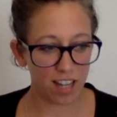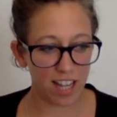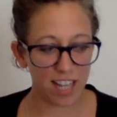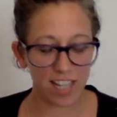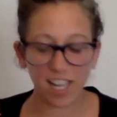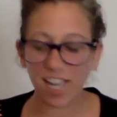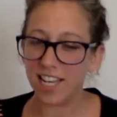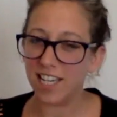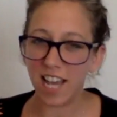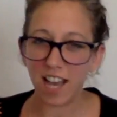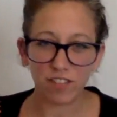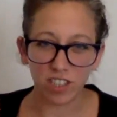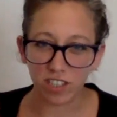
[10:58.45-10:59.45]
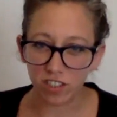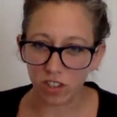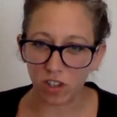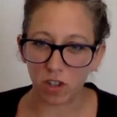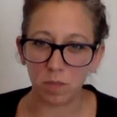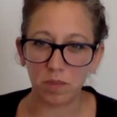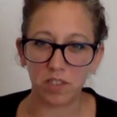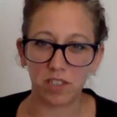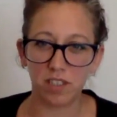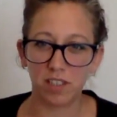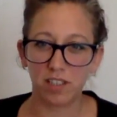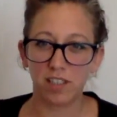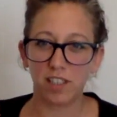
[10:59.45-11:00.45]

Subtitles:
it never stops.